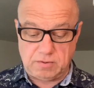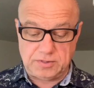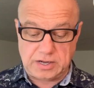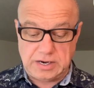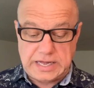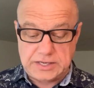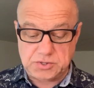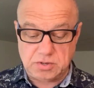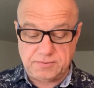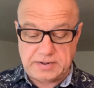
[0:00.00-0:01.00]
class,
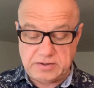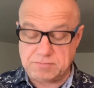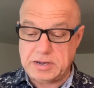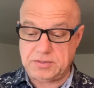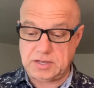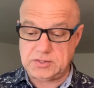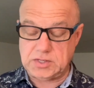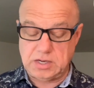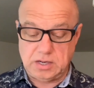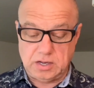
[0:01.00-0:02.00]
or the 5 methods,
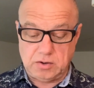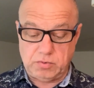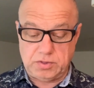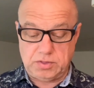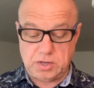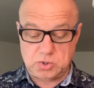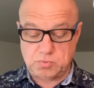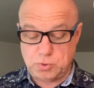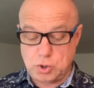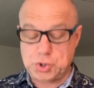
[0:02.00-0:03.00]
with the
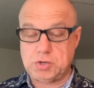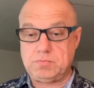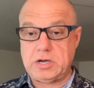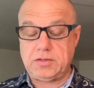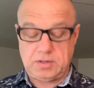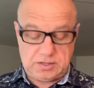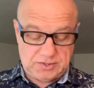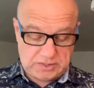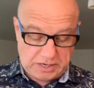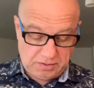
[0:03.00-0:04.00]
entrepreneurship method,
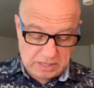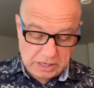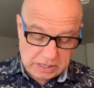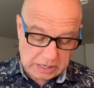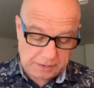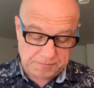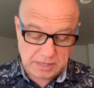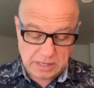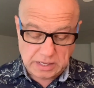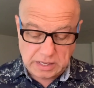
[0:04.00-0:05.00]
design thinking,
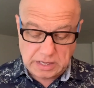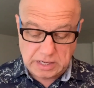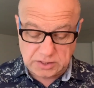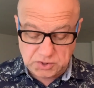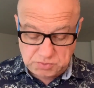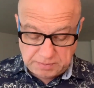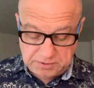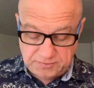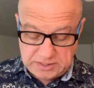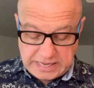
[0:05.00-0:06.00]

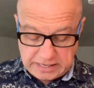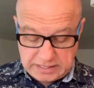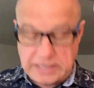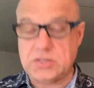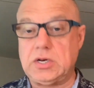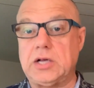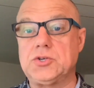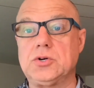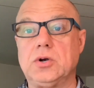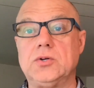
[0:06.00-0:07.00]
disruptive tech, guest
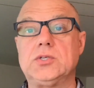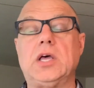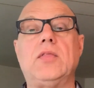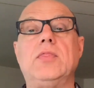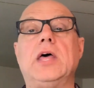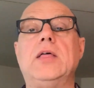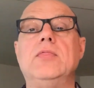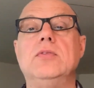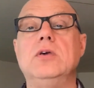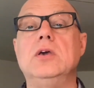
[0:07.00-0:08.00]
lectures, and
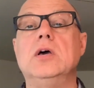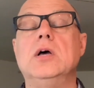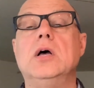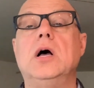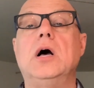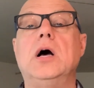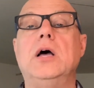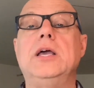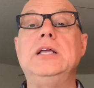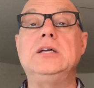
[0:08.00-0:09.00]
then the
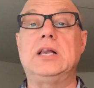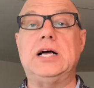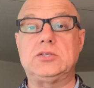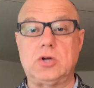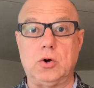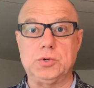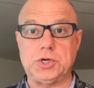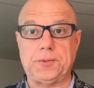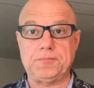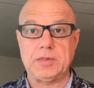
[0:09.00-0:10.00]
in-class
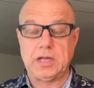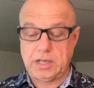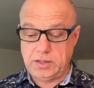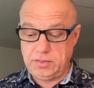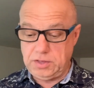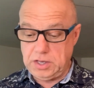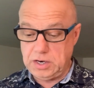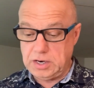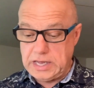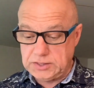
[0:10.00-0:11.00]
coaching. The
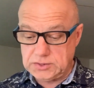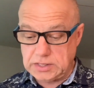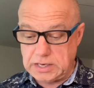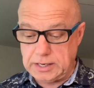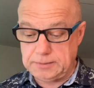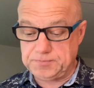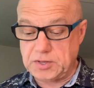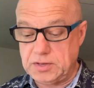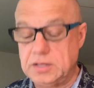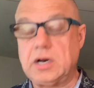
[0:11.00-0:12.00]
next
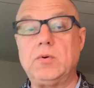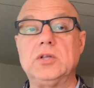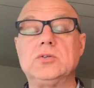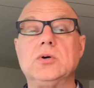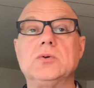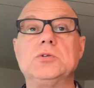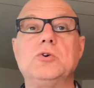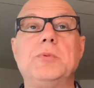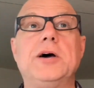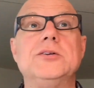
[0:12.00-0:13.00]
thing that I wanted to talk to you
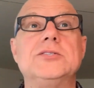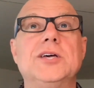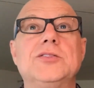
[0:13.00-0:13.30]
about is the